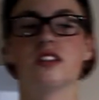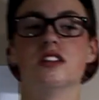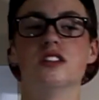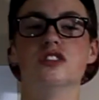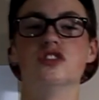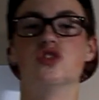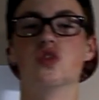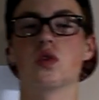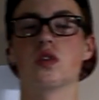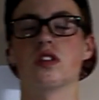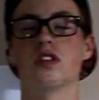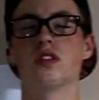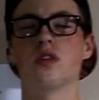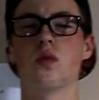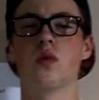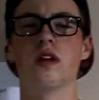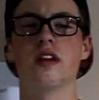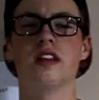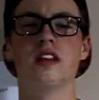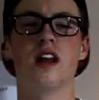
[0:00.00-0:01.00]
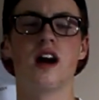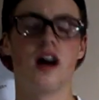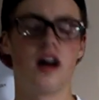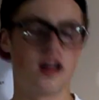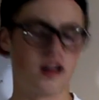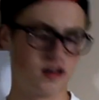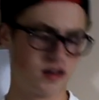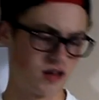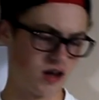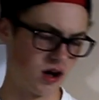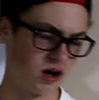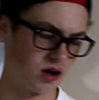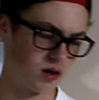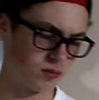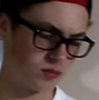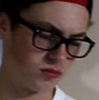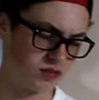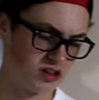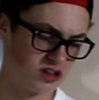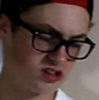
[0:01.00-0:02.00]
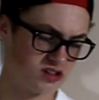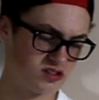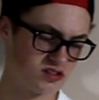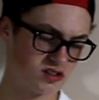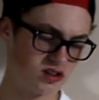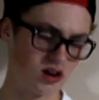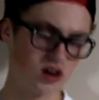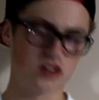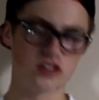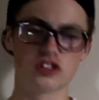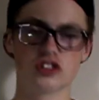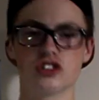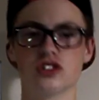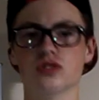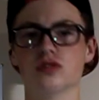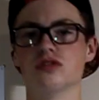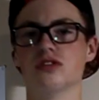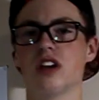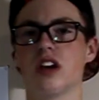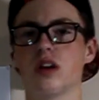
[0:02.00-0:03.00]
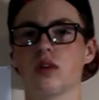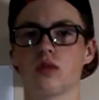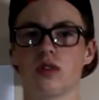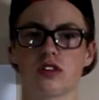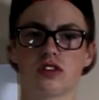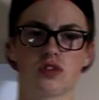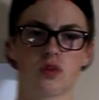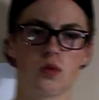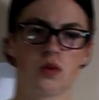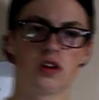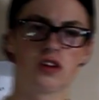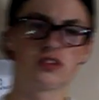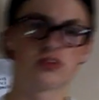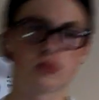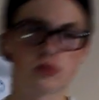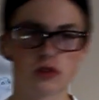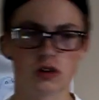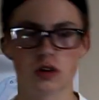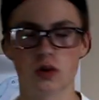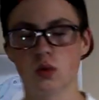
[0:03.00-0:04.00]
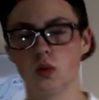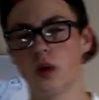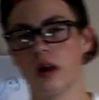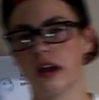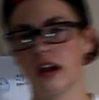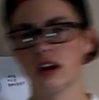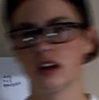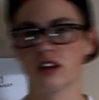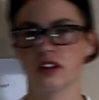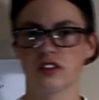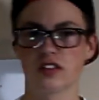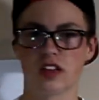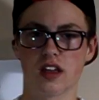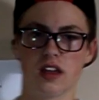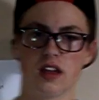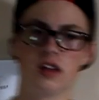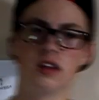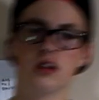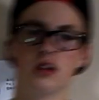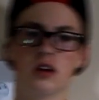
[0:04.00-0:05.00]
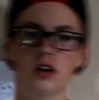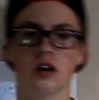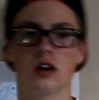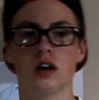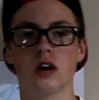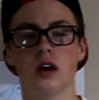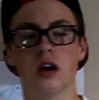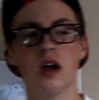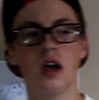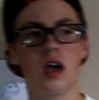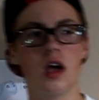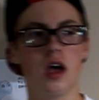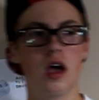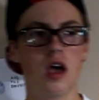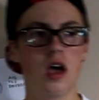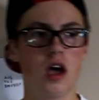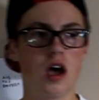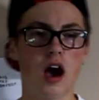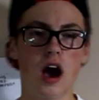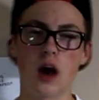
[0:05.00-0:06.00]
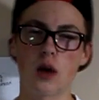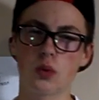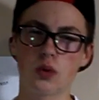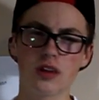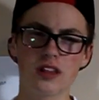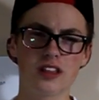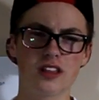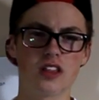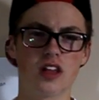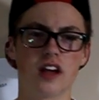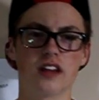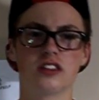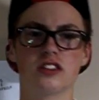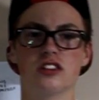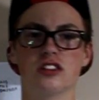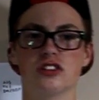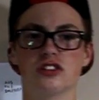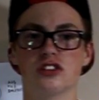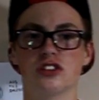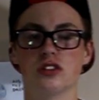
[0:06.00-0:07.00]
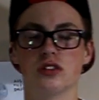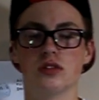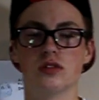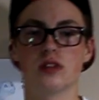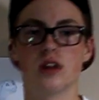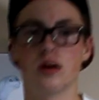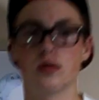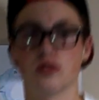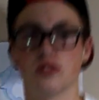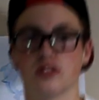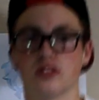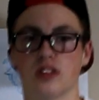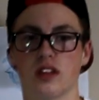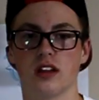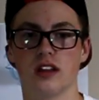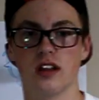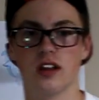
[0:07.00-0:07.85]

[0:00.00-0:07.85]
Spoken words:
the Jordan 29. These are the shoes that Russell Westbrook wears, and I really like this shoe. I'm gonna slide